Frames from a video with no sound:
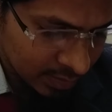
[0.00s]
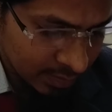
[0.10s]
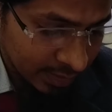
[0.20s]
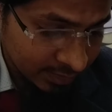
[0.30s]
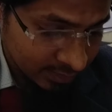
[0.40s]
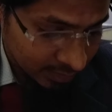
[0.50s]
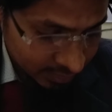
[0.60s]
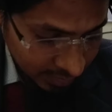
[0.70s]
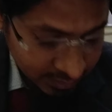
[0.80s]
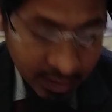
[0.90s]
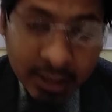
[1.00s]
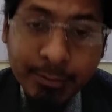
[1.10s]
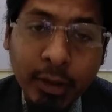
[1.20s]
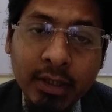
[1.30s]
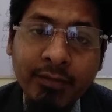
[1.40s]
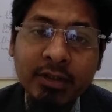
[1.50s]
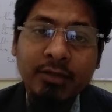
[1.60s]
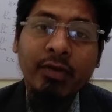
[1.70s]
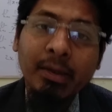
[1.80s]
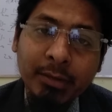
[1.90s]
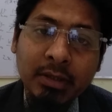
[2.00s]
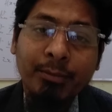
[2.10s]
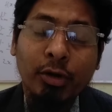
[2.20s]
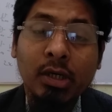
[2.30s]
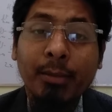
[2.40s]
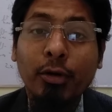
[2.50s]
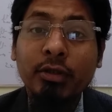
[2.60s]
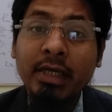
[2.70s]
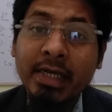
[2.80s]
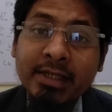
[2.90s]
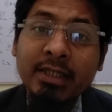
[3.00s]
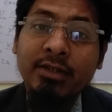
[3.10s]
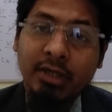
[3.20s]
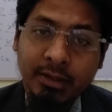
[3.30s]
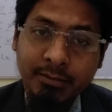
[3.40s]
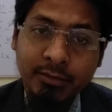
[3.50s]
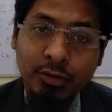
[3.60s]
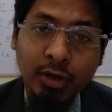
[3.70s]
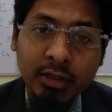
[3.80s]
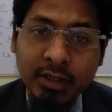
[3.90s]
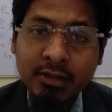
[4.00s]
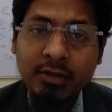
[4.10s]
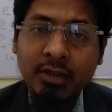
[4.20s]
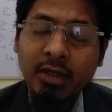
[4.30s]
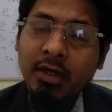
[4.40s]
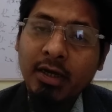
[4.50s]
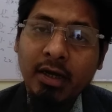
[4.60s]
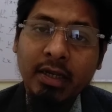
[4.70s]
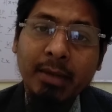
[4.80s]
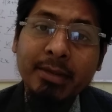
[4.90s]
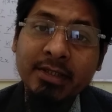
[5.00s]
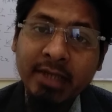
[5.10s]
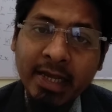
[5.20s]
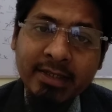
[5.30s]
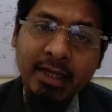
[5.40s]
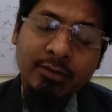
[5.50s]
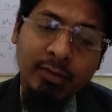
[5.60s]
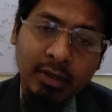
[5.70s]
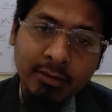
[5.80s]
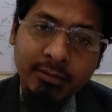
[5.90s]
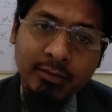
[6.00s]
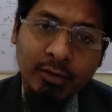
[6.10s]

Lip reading: Next class, the next point, which is very much important, about the acid rain. You heard this name in science as well.